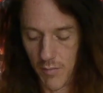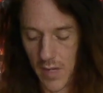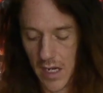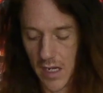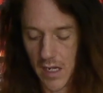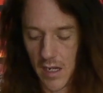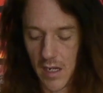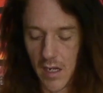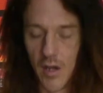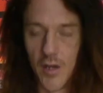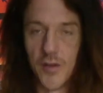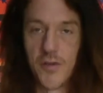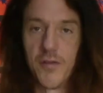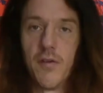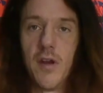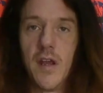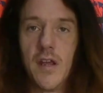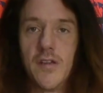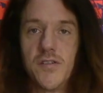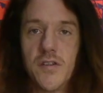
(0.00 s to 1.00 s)
making
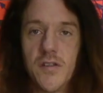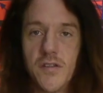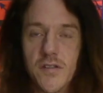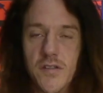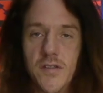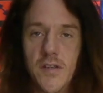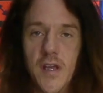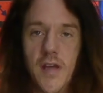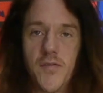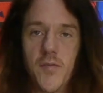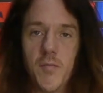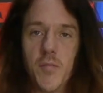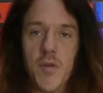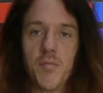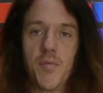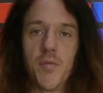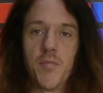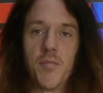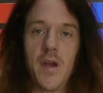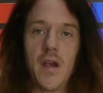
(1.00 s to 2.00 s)
alterations, you have to be
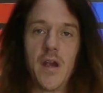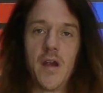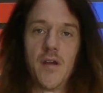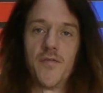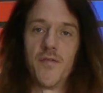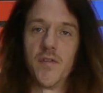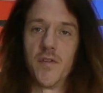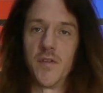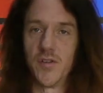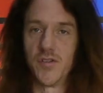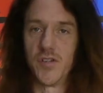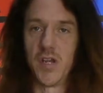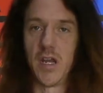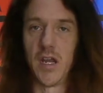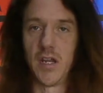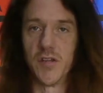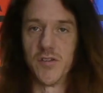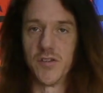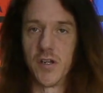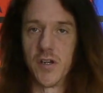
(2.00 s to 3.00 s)
prepared for the
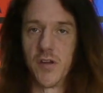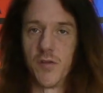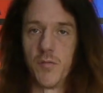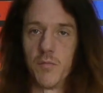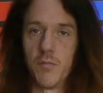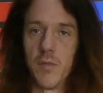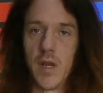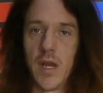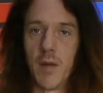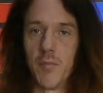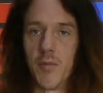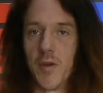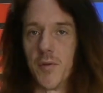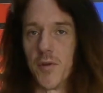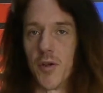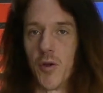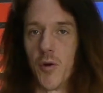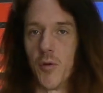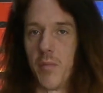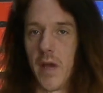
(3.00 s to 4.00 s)
change. You know, you may not be able to
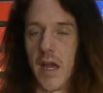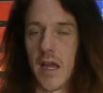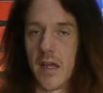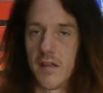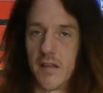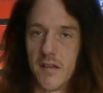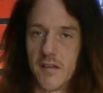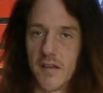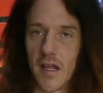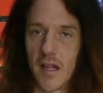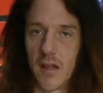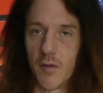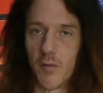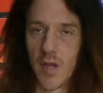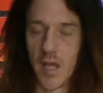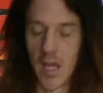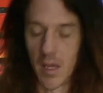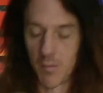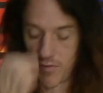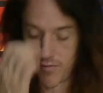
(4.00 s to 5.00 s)
go back to exactly what
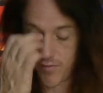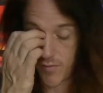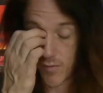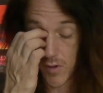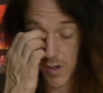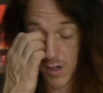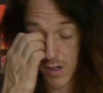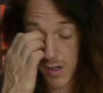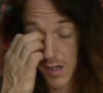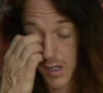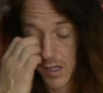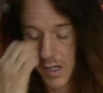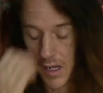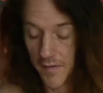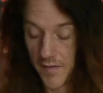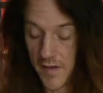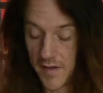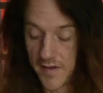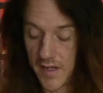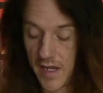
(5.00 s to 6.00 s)
you had before.
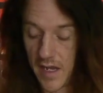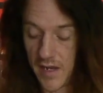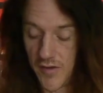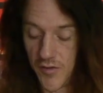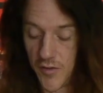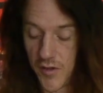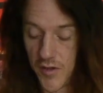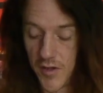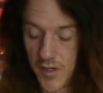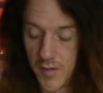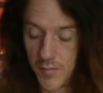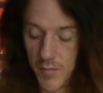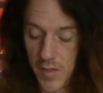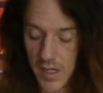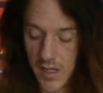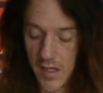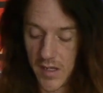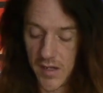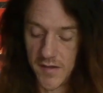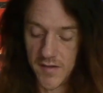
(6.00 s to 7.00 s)
In this case, you could,
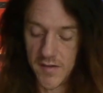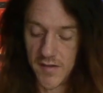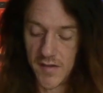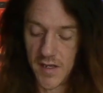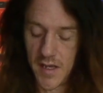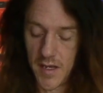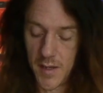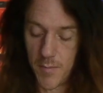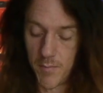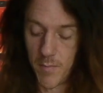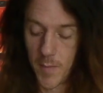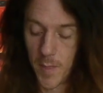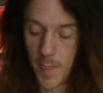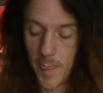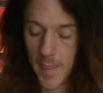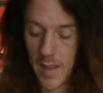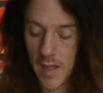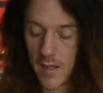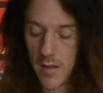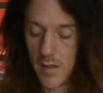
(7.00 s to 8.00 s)
because
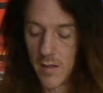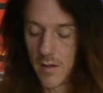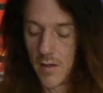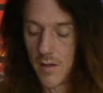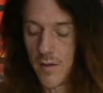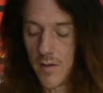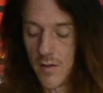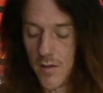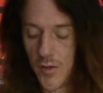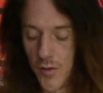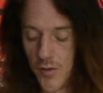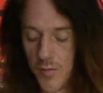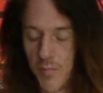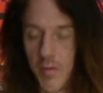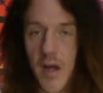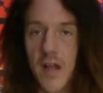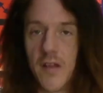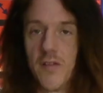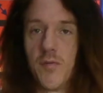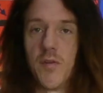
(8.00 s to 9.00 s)
those
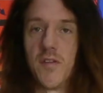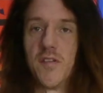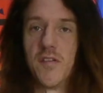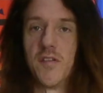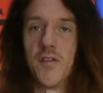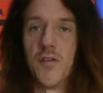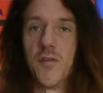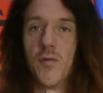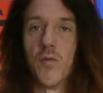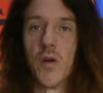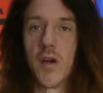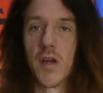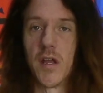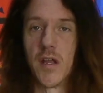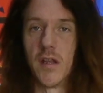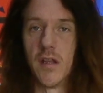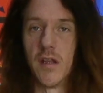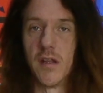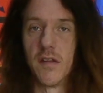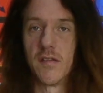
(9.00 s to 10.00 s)
pots would still work
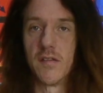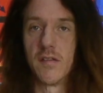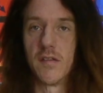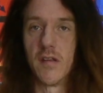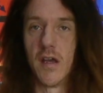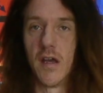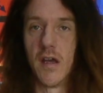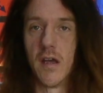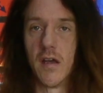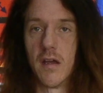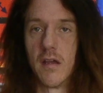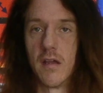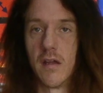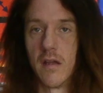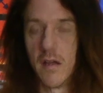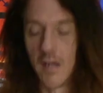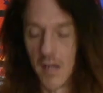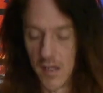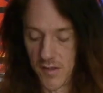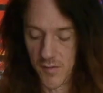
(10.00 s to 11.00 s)
in this, a
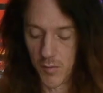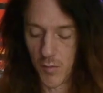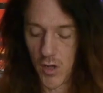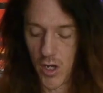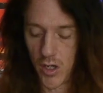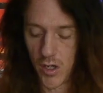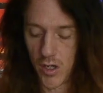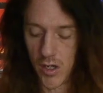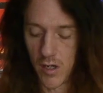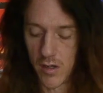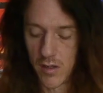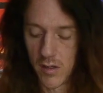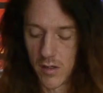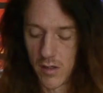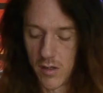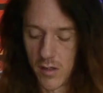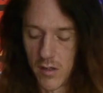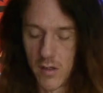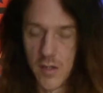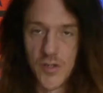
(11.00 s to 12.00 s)
smaller
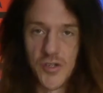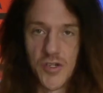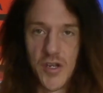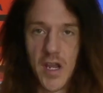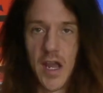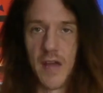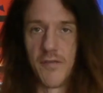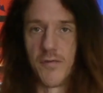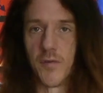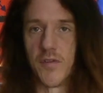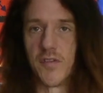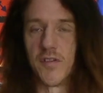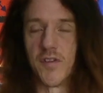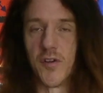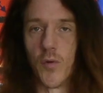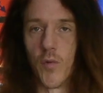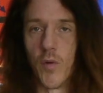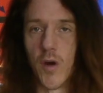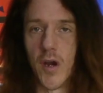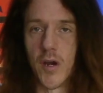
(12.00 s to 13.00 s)
shaft would
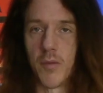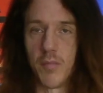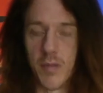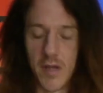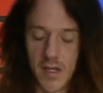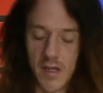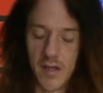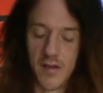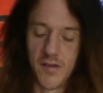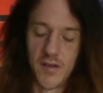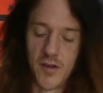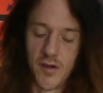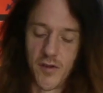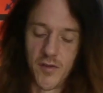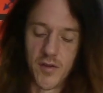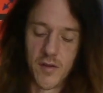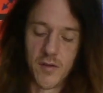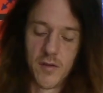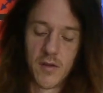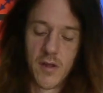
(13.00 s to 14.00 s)
still work, because, you know,
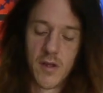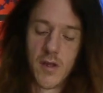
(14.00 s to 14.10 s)
the